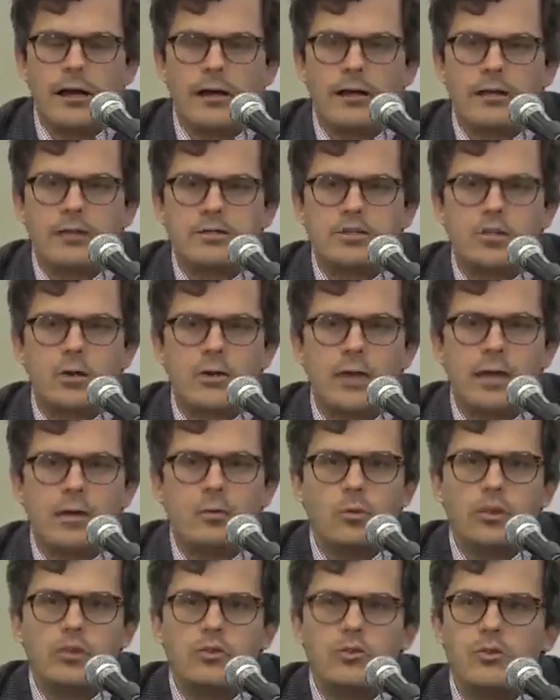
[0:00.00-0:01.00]
So again,
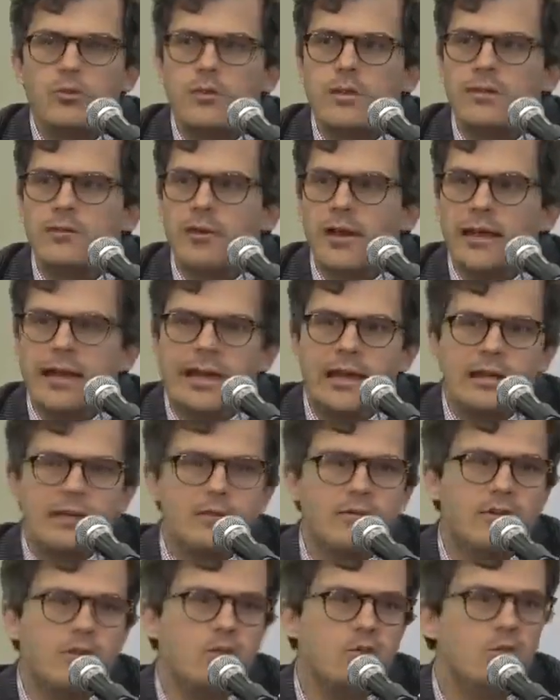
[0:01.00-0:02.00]
we do invite any
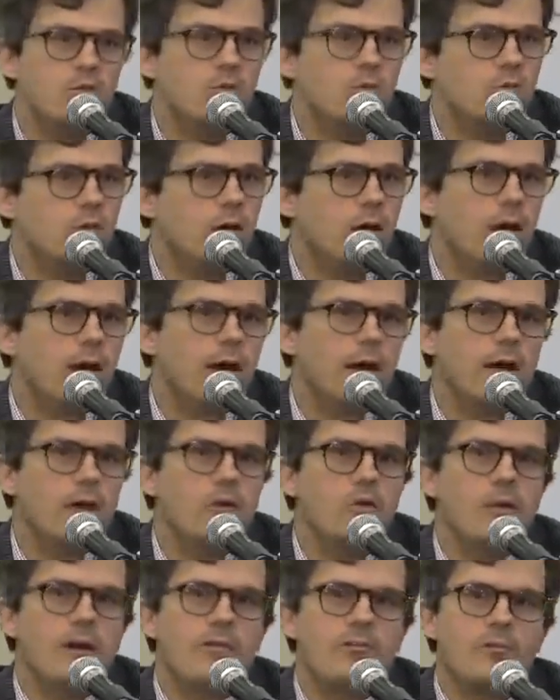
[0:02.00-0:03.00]
of you
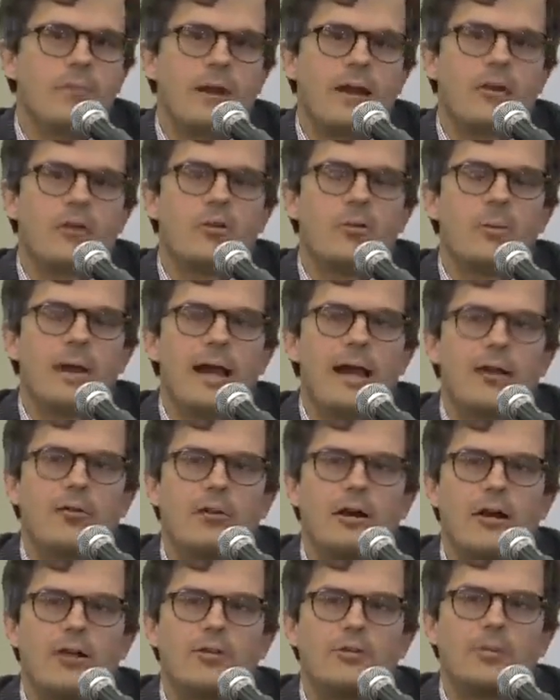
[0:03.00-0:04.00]
who have a medical
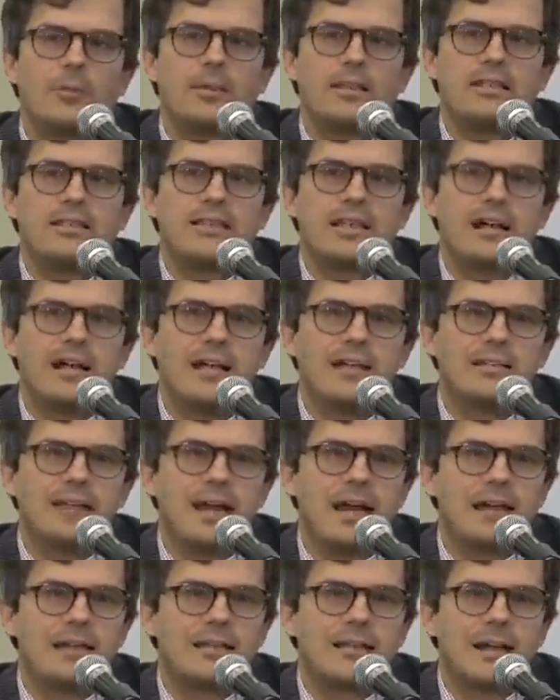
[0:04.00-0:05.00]
background to please
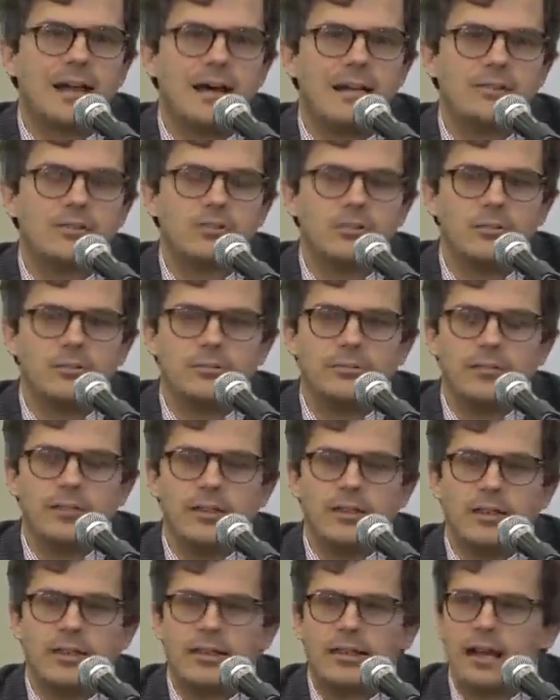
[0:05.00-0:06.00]
contact Razom,
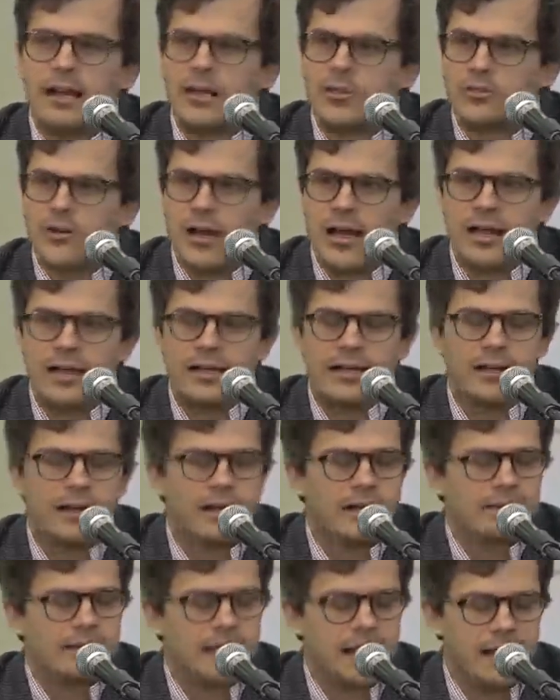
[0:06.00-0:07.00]

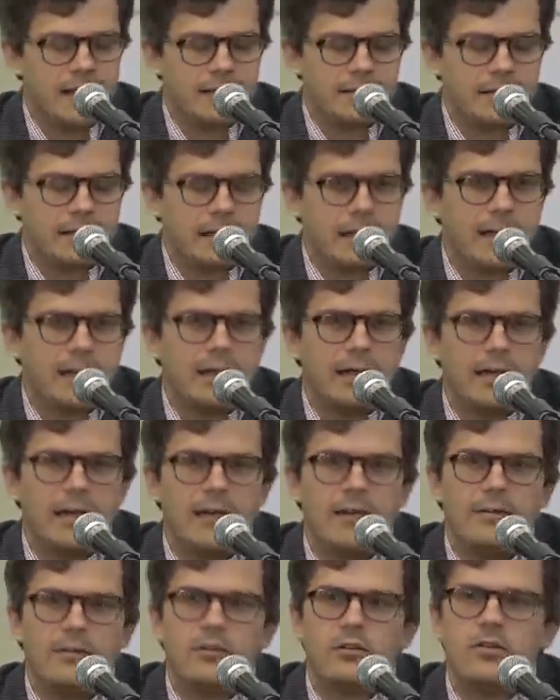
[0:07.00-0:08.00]
contact
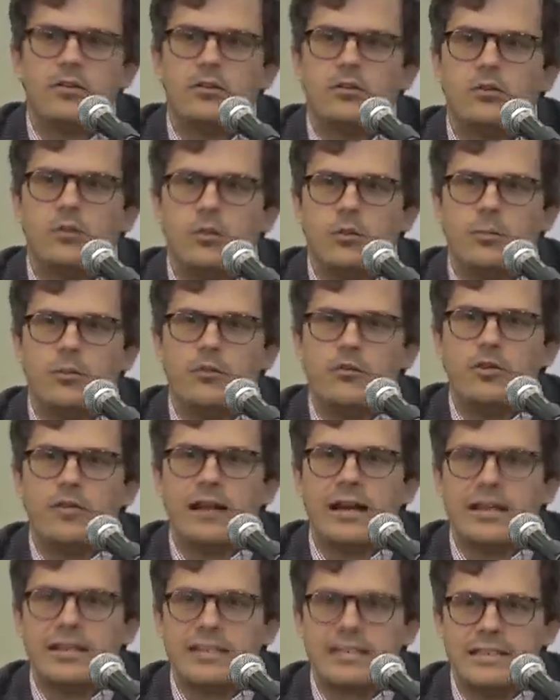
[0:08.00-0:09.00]
the group of
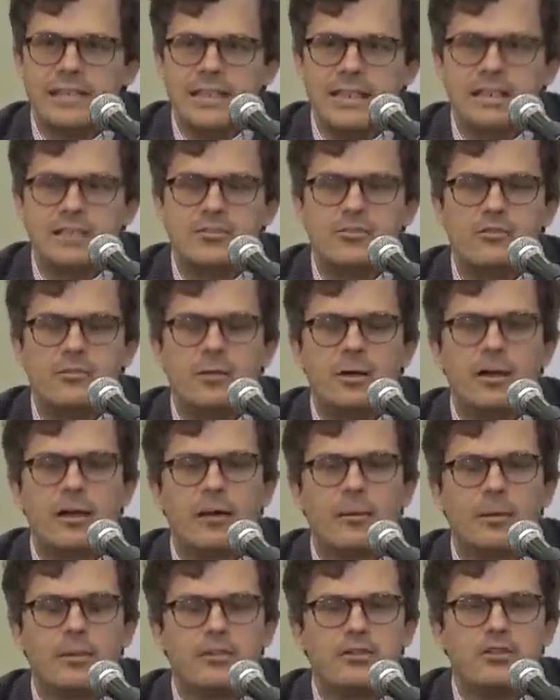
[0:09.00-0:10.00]
United Sikhs who have been
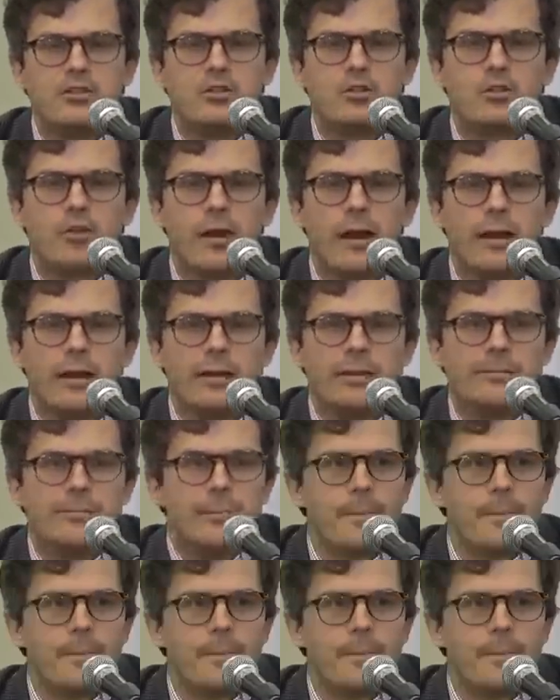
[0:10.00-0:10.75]
coming to Ukraine.